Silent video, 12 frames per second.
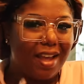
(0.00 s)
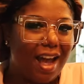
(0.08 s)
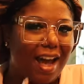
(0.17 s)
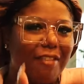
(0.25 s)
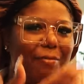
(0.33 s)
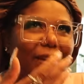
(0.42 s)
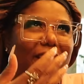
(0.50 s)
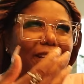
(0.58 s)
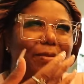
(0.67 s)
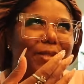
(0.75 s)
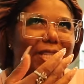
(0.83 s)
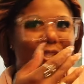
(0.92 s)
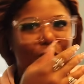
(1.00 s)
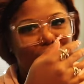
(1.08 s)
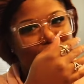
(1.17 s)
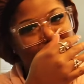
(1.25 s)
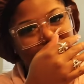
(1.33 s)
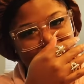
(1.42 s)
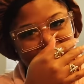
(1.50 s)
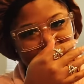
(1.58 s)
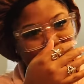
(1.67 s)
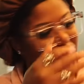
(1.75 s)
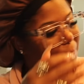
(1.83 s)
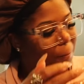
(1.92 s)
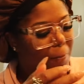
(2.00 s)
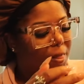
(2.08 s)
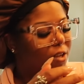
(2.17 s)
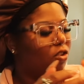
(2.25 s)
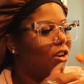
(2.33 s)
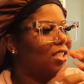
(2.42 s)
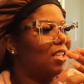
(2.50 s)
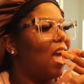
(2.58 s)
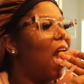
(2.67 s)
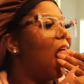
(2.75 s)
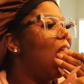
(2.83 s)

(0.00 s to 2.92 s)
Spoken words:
I've been obsessed with them ever since. It's crazy.